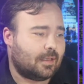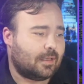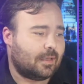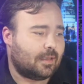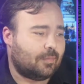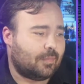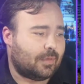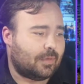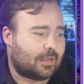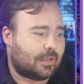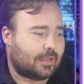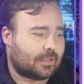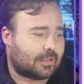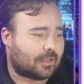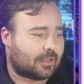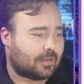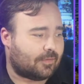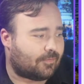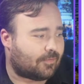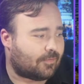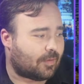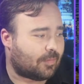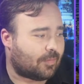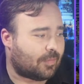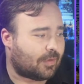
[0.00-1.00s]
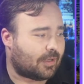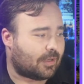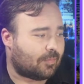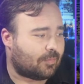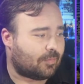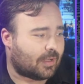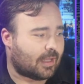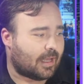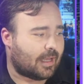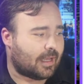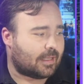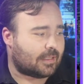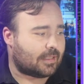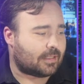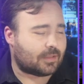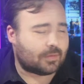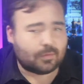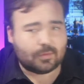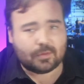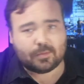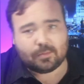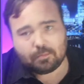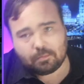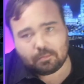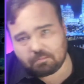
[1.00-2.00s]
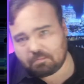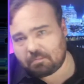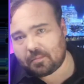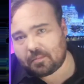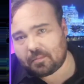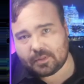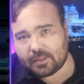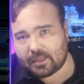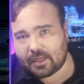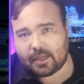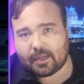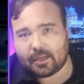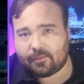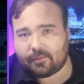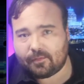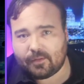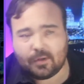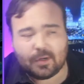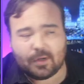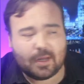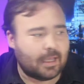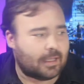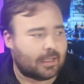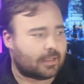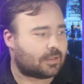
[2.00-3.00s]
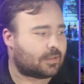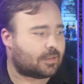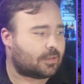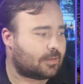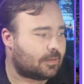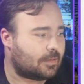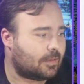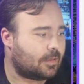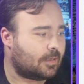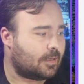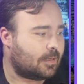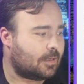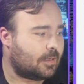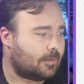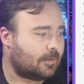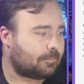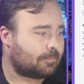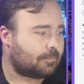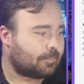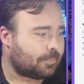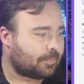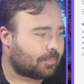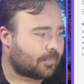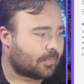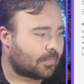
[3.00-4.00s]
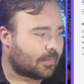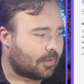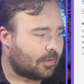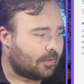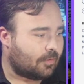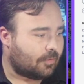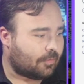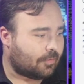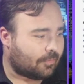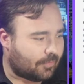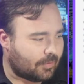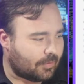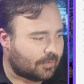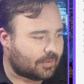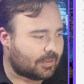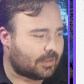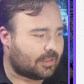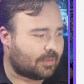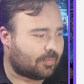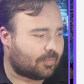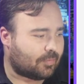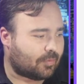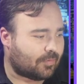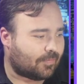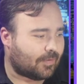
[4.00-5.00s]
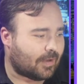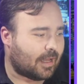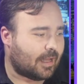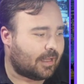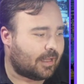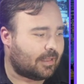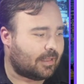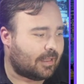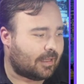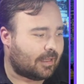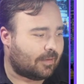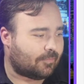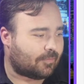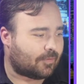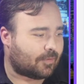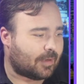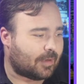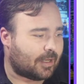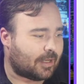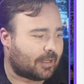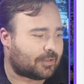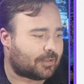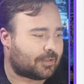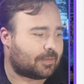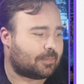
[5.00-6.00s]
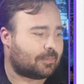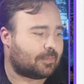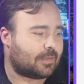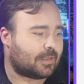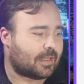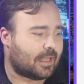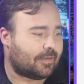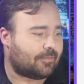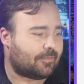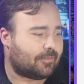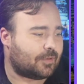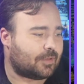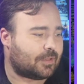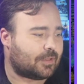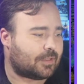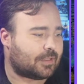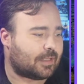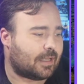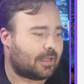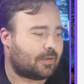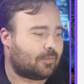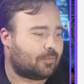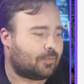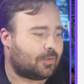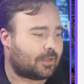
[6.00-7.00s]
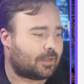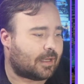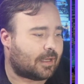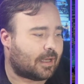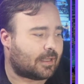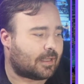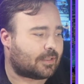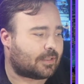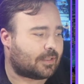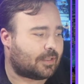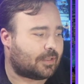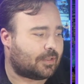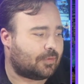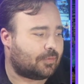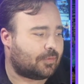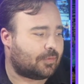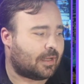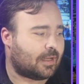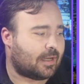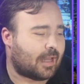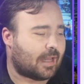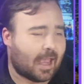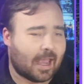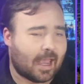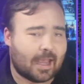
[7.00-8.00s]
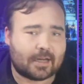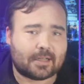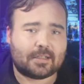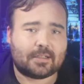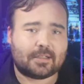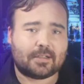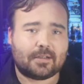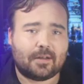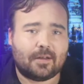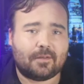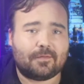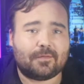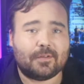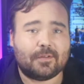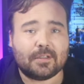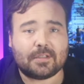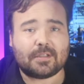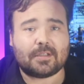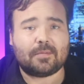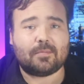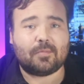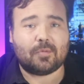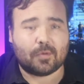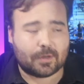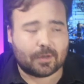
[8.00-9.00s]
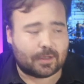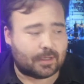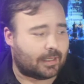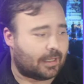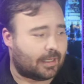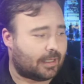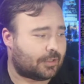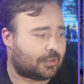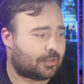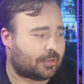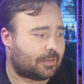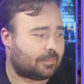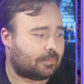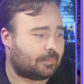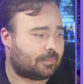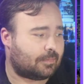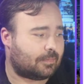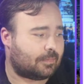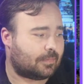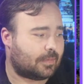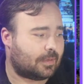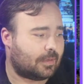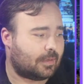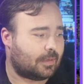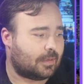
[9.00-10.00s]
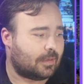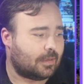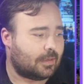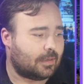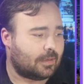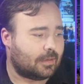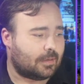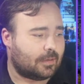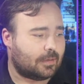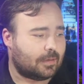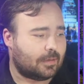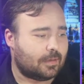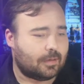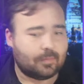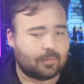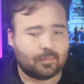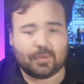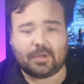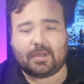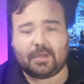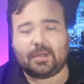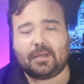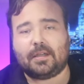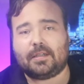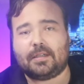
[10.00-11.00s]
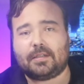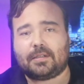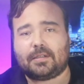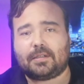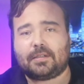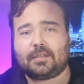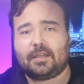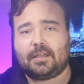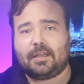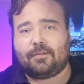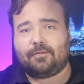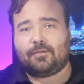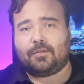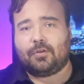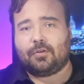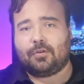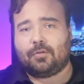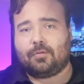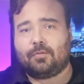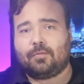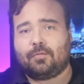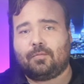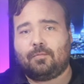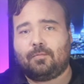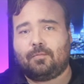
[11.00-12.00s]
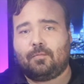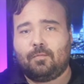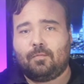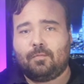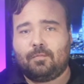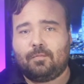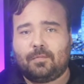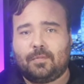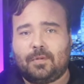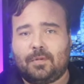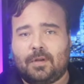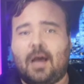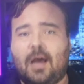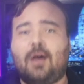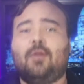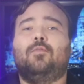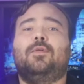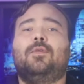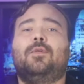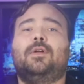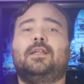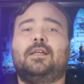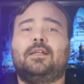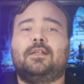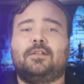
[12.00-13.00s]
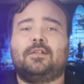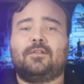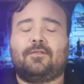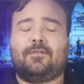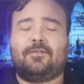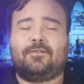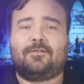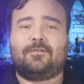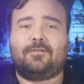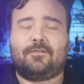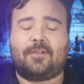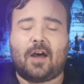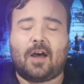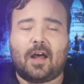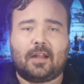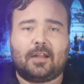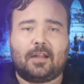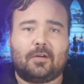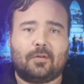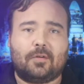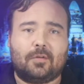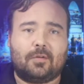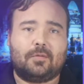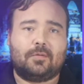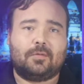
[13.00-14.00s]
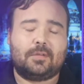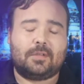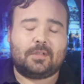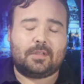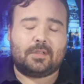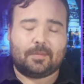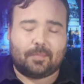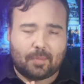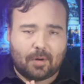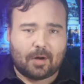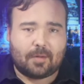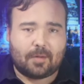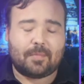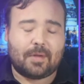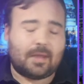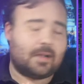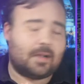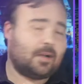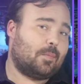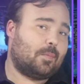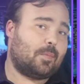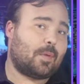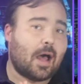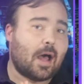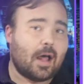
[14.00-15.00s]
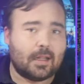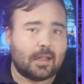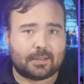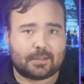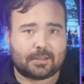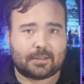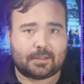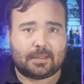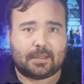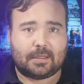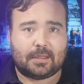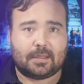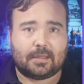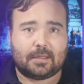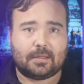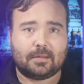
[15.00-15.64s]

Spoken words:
because confirming compliance would take a few days. Refusing to provide the information, Lightfoot said, would constitute an act of insubordination. Because if you're not willing to follow departmental policy,